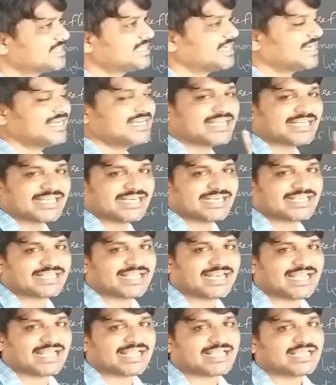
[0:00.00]
and
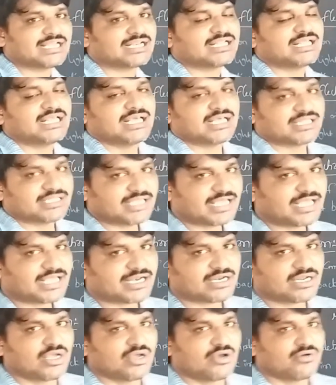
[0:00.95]
critical angle.
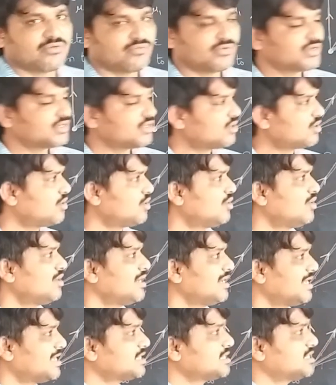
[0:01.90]
Then we
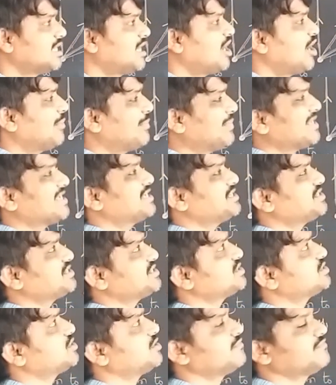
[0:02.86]
know like the
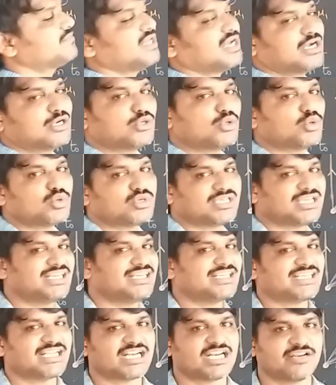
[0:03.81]
applications of the
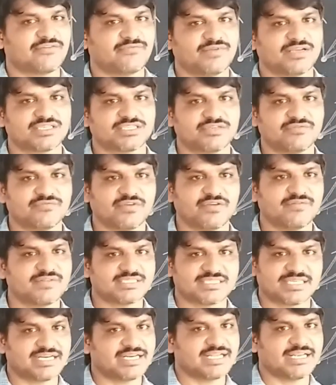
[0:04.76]
total internal reflection we
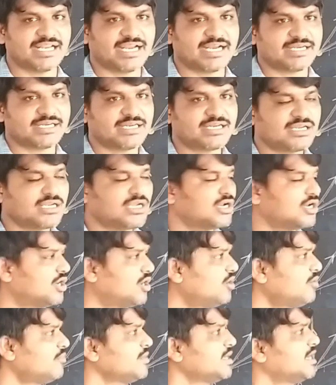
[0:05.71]
will study later
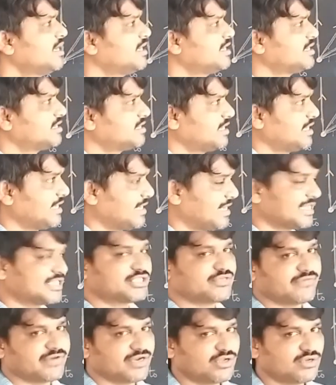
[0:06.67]
now in the
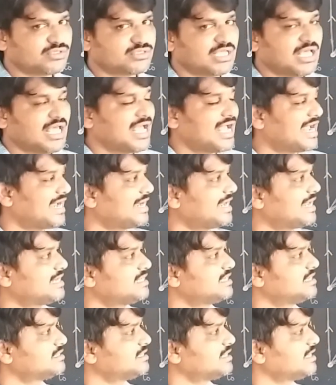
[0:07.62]
next videos. And
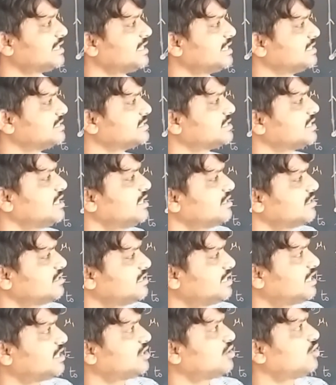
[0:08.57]
another thing is
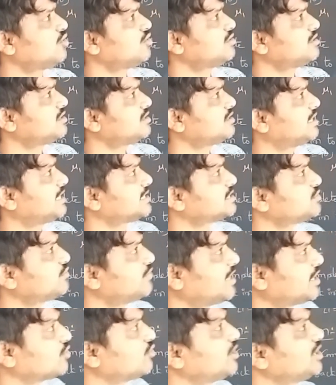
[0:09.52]
the note, next
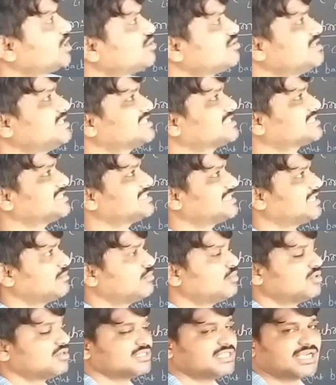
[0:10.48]
we are going to discuss
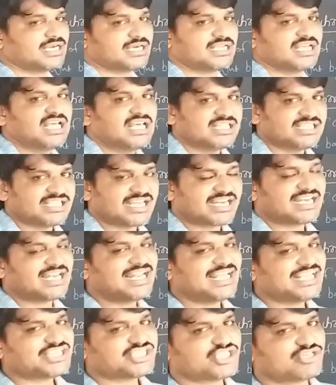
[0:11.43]
about that, the
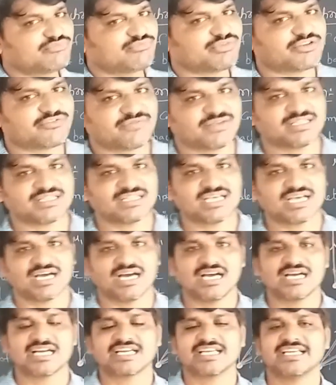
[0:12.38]
relation between
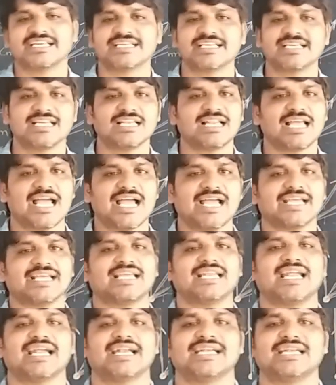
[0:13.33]
the critical
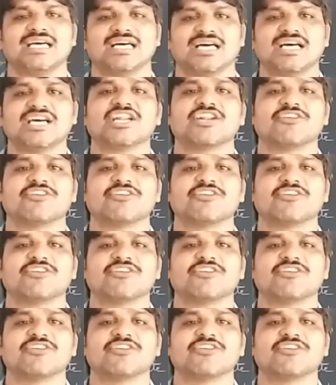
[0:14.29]
angle and